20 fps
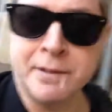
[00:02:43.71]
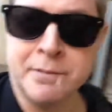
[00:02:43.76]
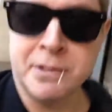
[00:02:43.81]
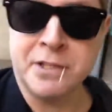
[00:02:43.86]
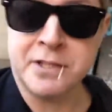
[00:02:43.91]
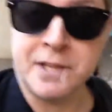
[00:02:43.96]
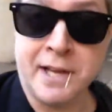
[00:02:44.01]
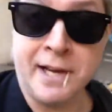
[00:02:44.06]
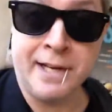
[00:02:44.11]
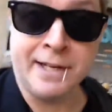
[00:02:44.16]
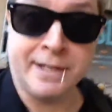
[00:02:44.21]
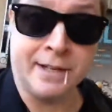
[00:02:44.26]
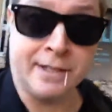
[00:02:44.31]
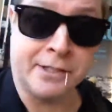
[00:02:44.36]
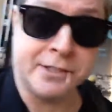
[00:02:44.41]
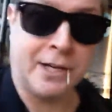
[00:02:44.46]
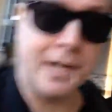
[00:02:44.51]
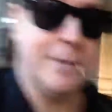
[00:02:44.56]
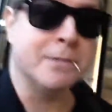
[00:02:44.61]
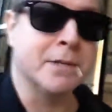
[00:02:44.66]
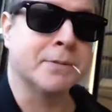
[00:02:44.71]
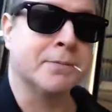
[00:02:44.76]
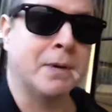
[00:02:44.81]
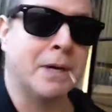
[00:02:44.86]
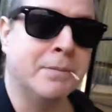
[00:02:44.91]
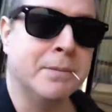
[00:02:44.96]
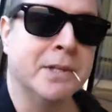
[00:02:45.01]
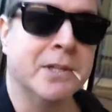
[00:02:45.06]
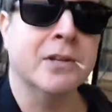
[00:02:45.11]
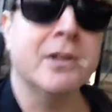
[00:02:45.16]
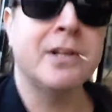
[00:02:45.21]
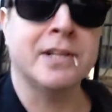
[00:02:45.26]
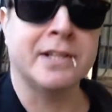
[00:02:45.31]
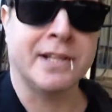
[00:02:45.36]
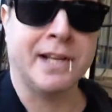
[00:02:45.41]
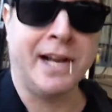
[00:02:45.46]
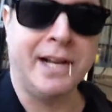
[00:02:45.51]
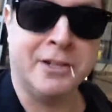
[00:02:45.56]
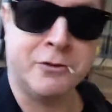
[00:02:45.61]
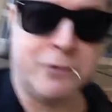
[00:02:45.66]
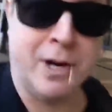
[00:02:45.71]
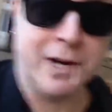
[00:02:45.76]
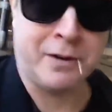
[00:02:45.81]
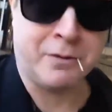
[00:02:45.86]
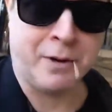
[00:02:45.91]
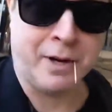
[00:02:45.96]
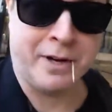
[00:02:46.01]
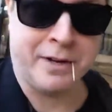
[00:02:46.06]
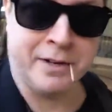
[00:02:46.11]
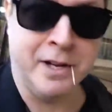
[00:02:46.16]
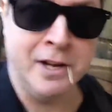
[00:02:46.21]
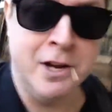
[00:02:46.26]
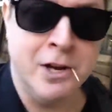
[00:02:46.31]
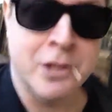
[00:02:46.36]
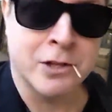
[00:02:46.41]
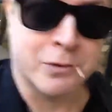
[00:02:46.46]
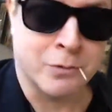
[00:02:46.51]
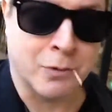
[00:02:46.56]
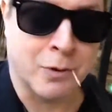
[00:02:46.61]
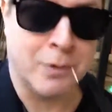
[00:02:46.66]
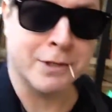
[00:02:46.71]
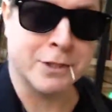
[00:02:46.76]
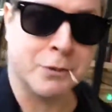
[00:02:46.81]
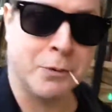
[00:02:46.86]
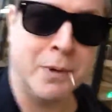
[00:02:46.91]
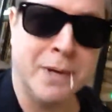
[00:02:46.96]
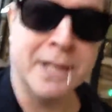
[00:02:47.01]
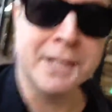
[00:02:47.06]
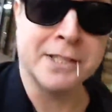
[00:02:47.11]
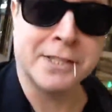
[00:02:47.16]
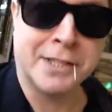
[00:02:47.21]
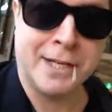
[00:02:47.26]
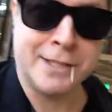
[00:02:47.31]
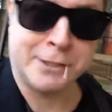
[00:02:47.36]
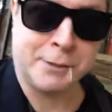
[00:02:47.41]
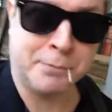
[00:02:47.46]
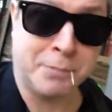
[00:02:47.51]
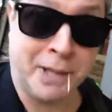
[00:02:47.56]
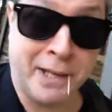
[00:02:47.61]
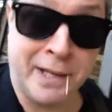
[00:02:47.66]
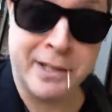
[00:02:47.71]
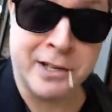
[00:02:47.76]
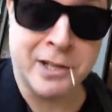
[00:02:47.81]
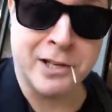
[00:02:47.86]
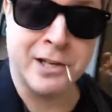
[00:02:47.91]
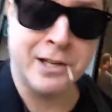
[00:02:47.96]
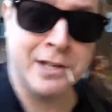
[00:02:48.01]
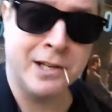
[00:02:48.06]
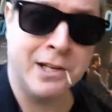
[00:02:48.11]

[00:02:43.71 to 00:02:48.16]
He was just handed assignments. But I mean, look at the guy's track record: The Roaring Twenties, Casablanca,